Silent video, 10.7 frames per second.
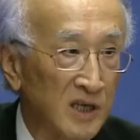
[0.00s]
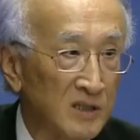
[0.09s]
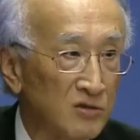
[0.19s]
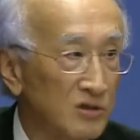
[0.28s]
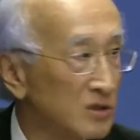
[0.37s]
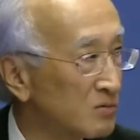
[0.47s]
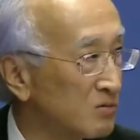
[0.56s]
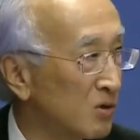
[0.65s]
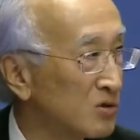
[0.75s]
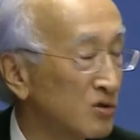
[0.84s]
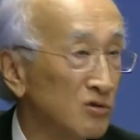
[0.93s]
countries who
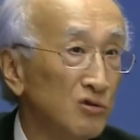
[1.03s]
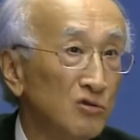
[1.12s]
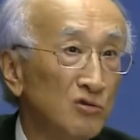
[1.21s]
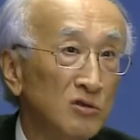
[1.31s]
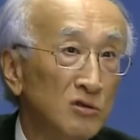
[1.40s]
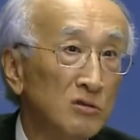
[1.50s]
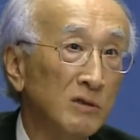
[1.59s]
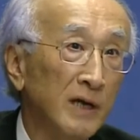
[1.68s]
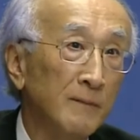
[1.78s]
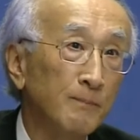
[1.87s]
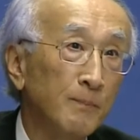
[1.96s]
want to use
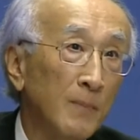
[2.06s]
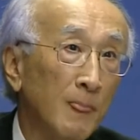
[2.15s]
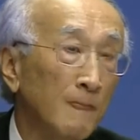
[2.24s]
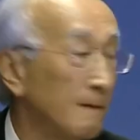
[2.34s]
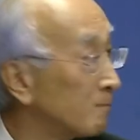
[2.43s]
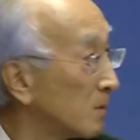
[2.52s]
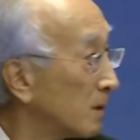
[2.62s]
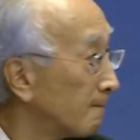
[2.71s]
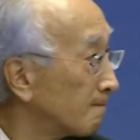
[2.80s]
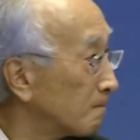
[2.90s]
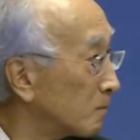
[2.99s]
nuclear. That's
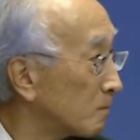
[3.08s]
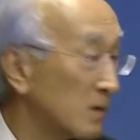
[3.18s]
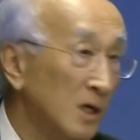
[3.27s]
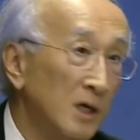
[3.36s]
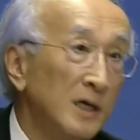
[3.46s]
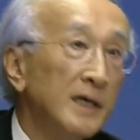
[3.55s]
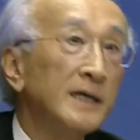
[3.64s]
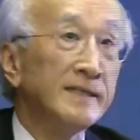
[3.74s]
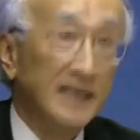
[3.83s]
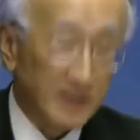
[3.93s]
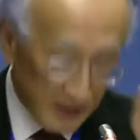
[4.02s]
for new nuclear.
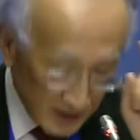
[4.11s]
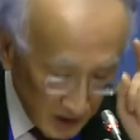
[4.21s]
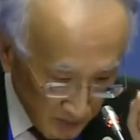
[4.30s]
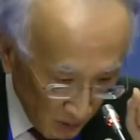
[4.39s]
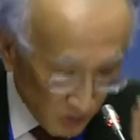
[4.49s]
Yes, this is